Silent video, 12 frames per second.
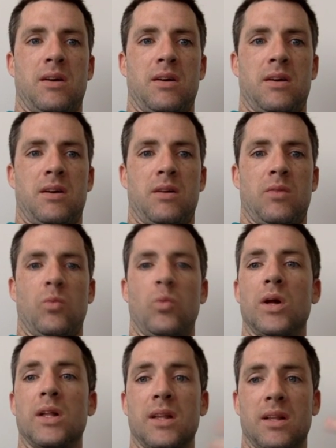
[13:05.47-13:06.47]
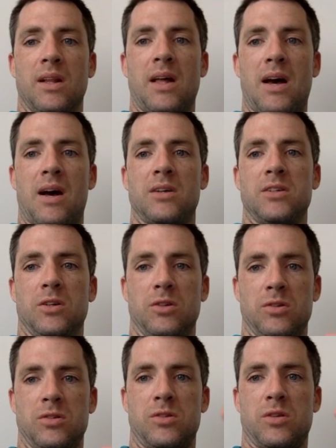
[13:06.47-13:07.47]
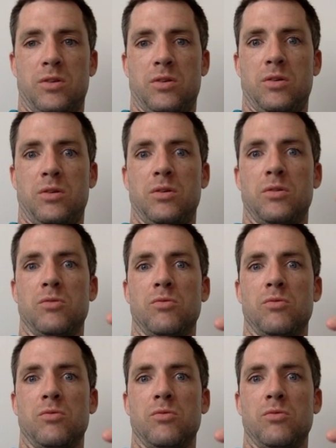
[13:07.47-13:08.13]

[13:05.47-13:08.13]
will allow you to